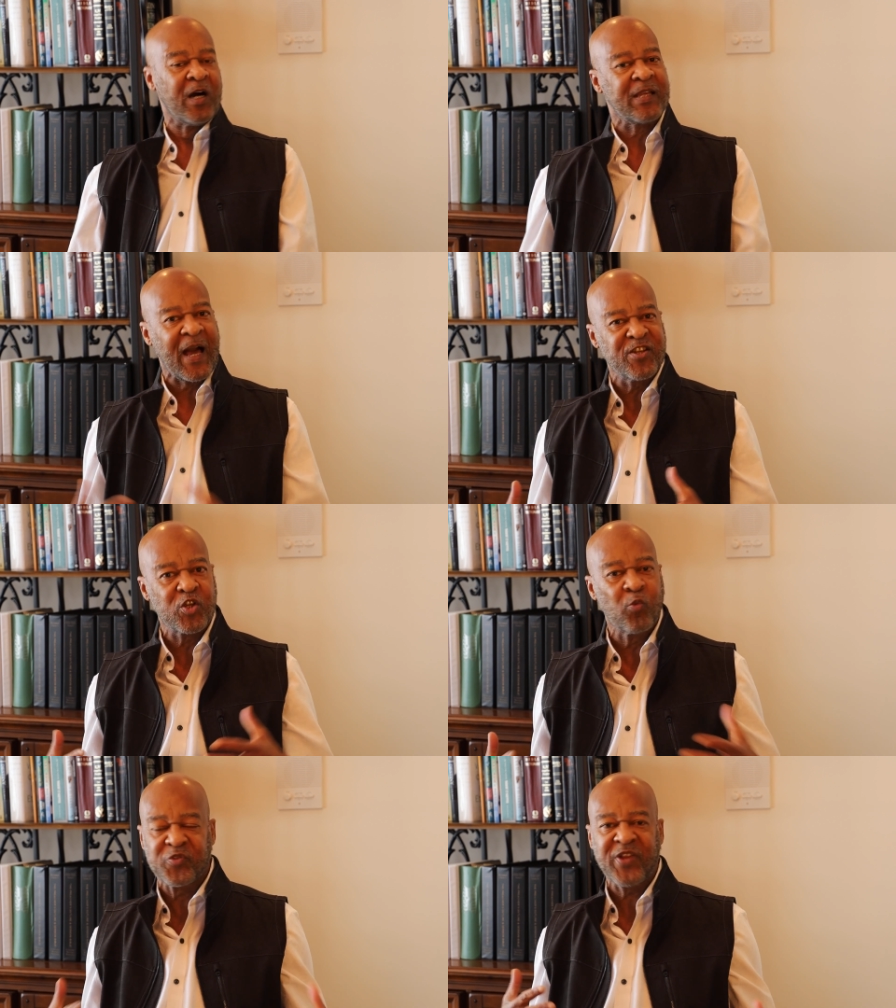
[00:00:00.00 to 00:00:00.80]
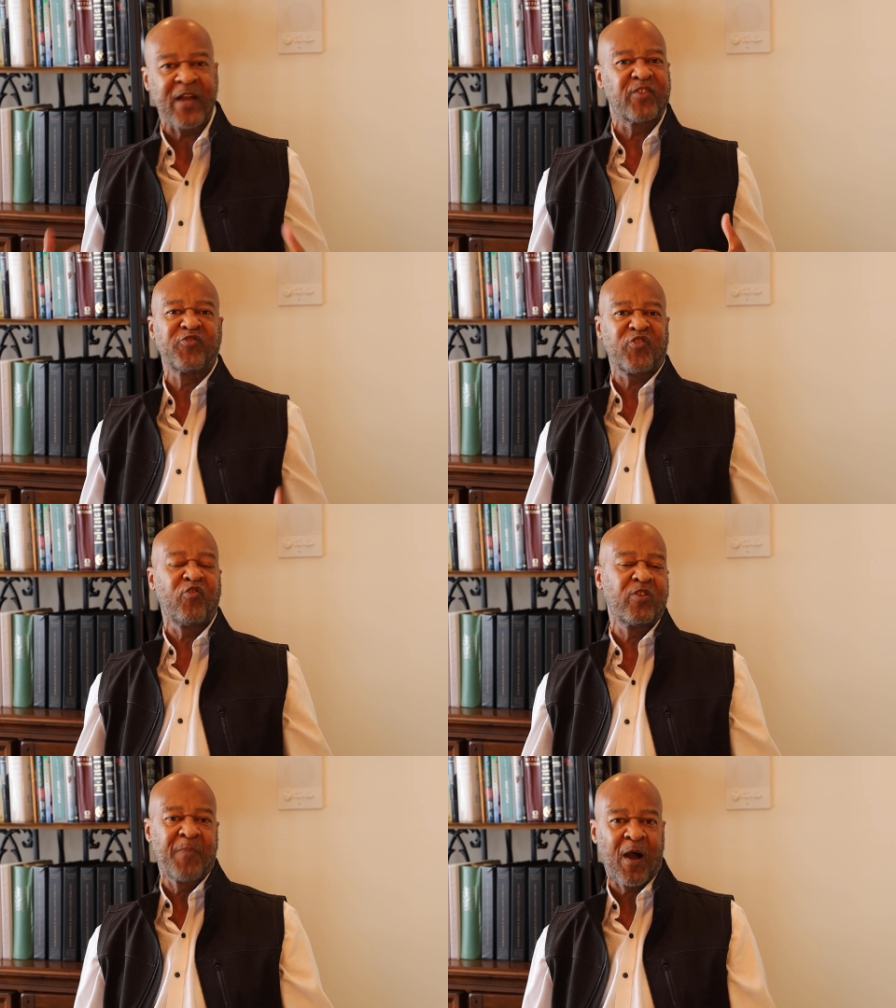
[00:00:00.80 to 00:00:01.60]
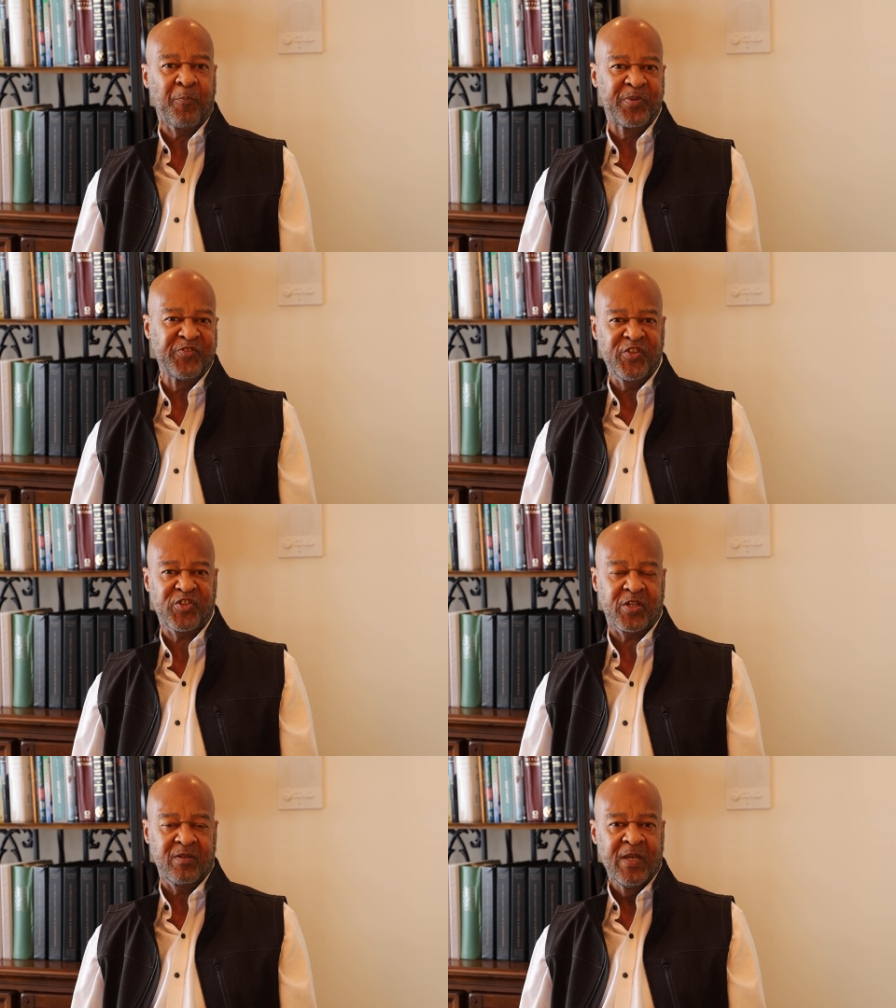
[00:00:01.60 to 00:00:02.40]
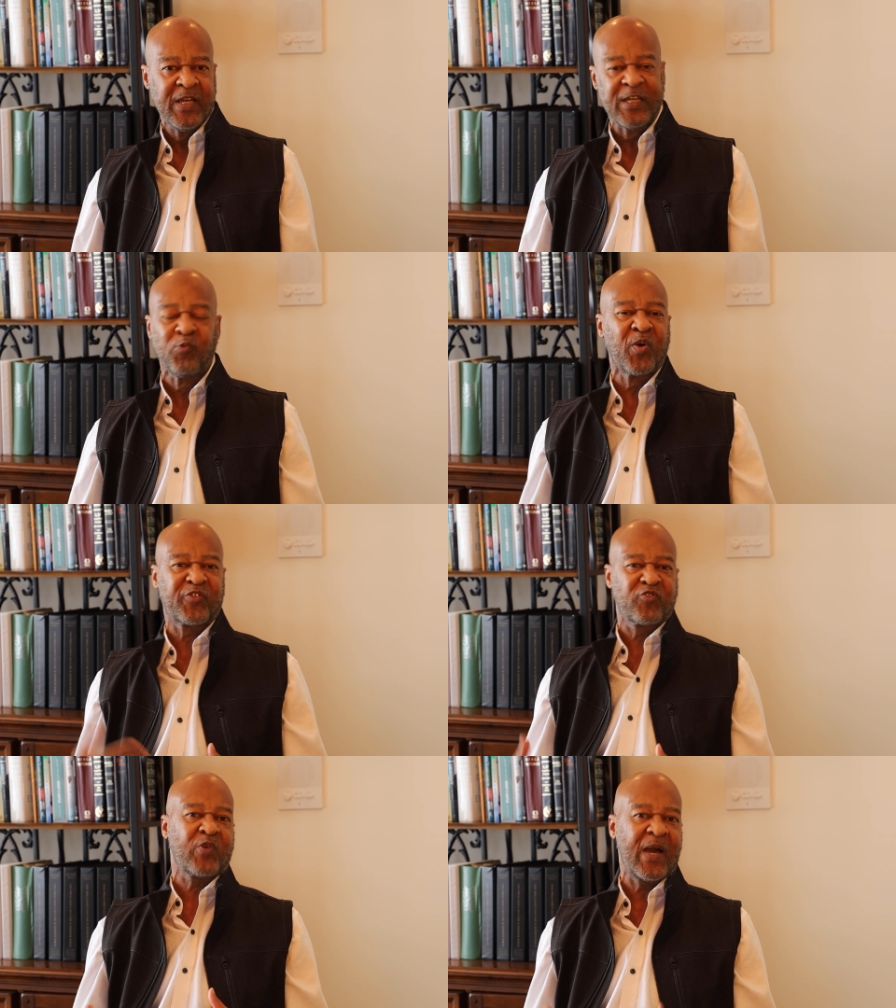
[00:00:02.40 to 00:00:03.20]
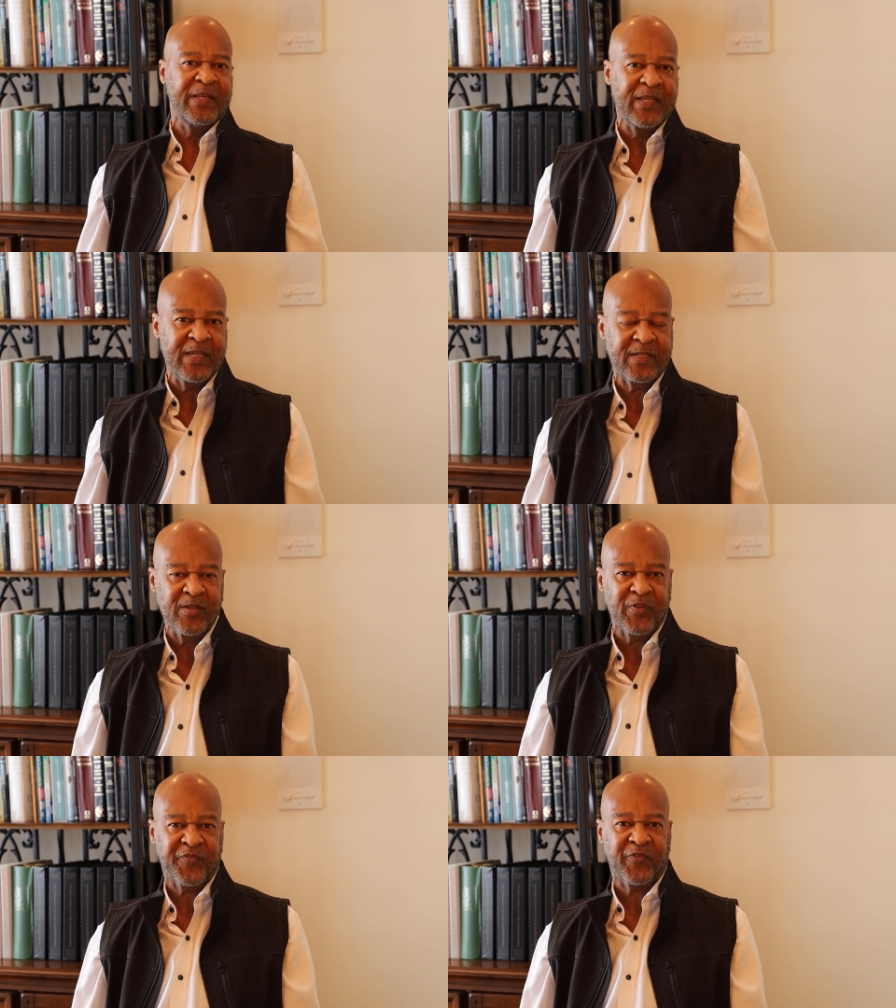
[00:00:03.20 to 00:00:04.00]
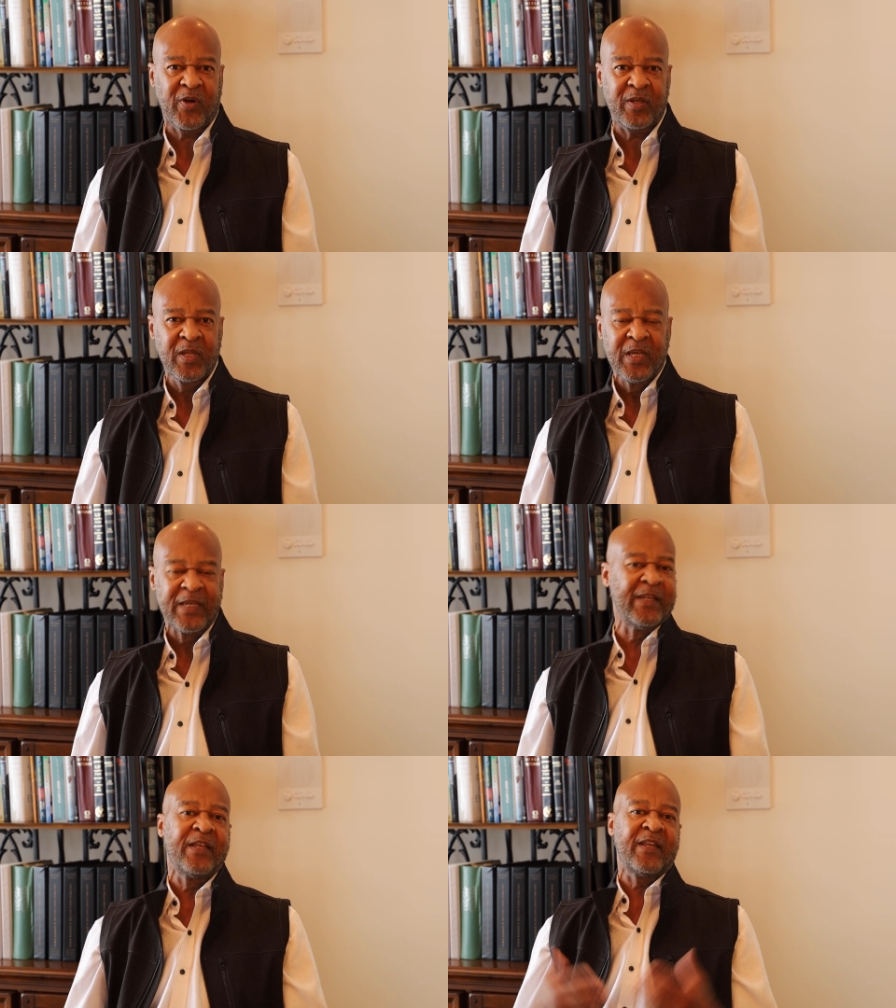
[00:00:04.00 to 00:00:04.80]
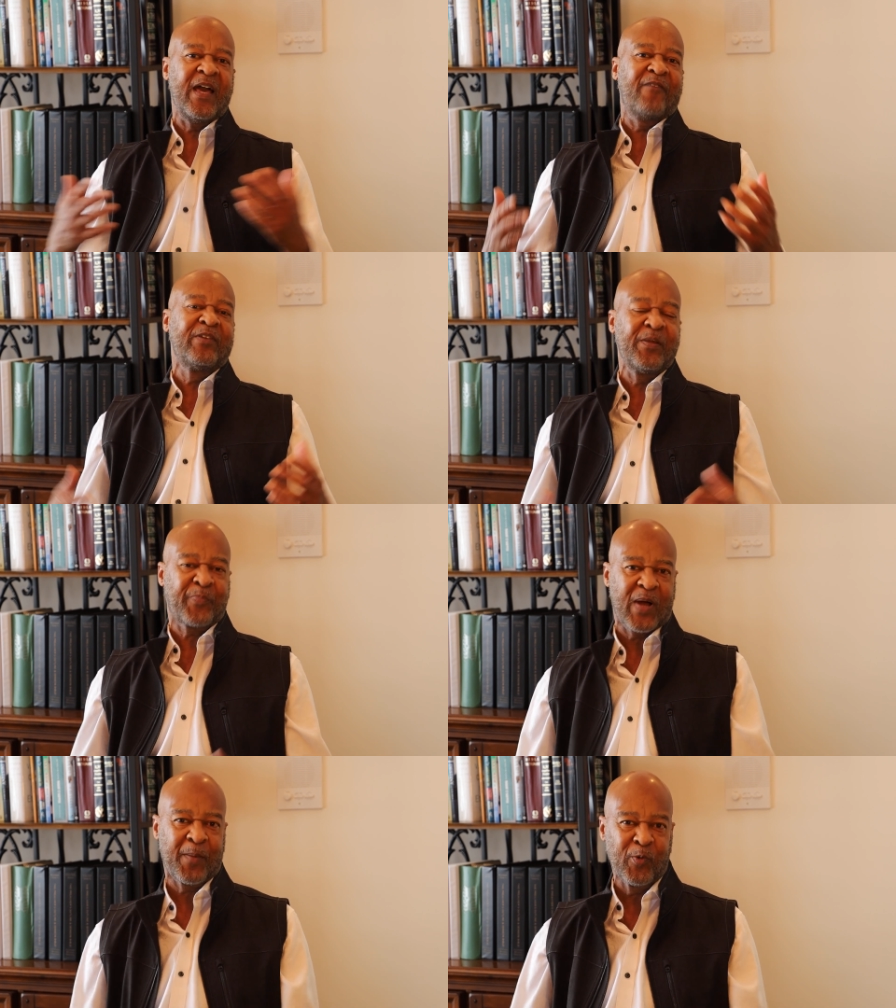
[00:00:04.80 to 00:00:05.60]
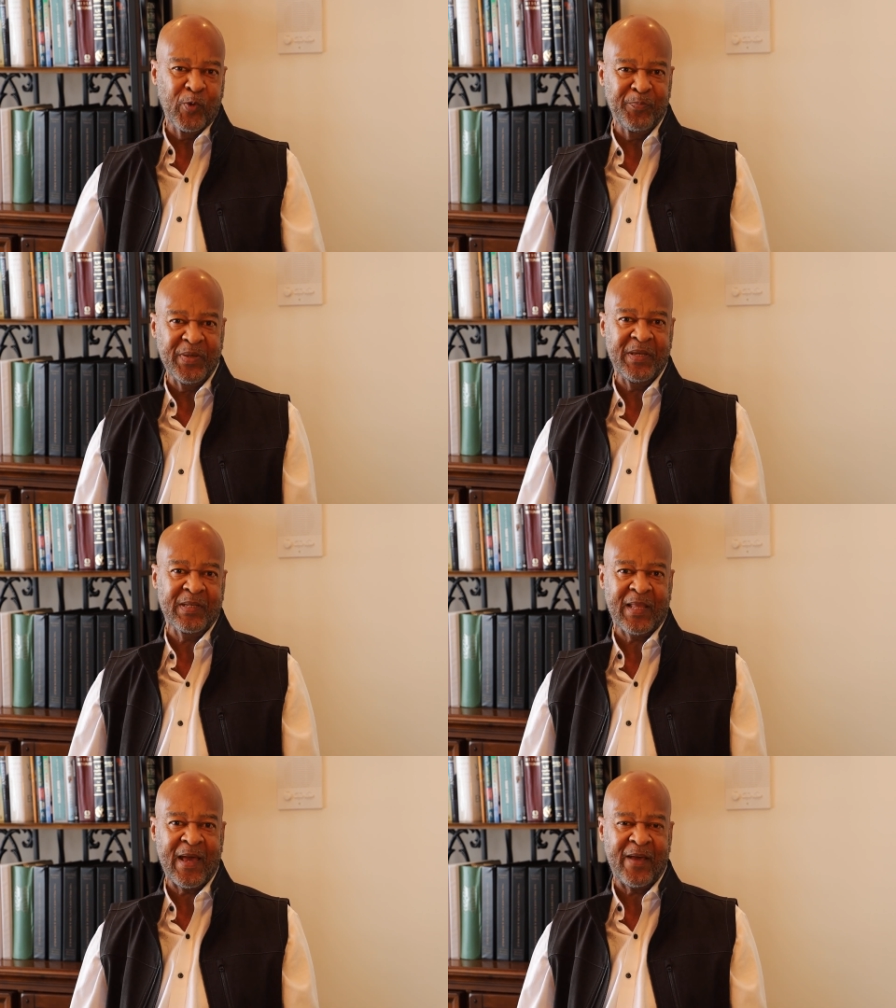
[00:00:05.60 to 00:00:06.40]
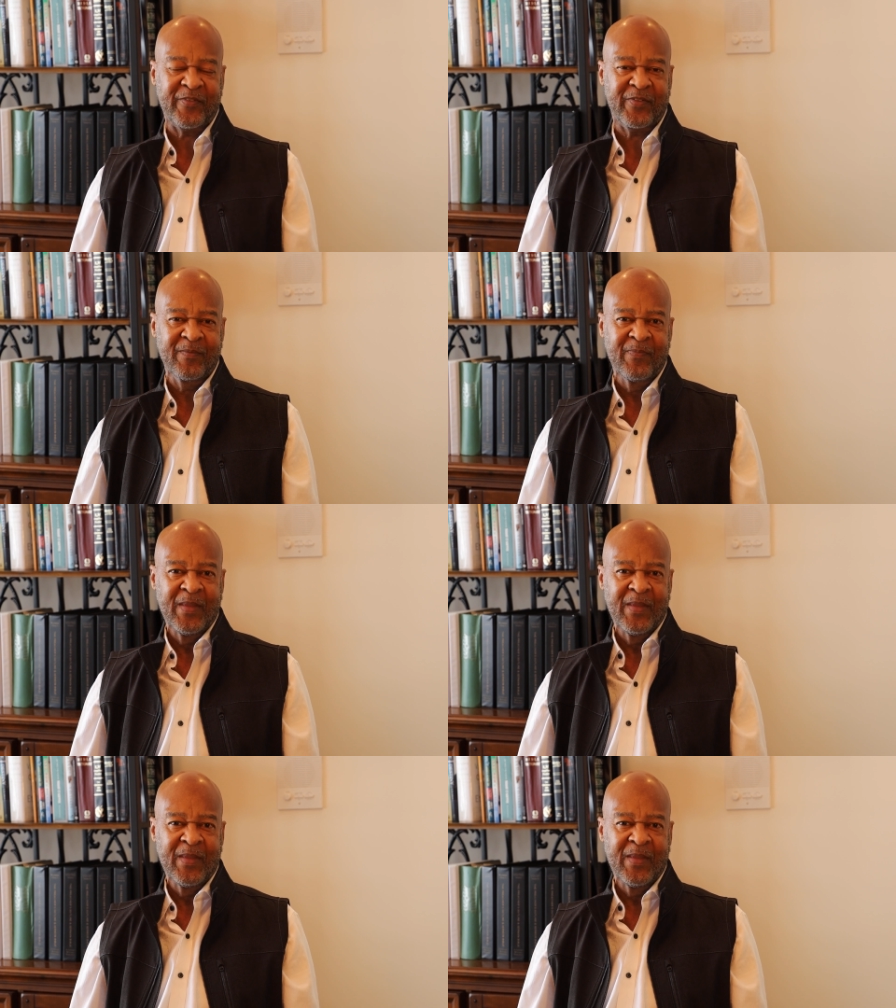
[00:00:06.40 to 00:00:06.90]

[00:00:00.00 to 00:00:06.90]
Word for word: Elisha was not concerned about position. He wasn't trying to get to the front. He didn't have any problem with being last.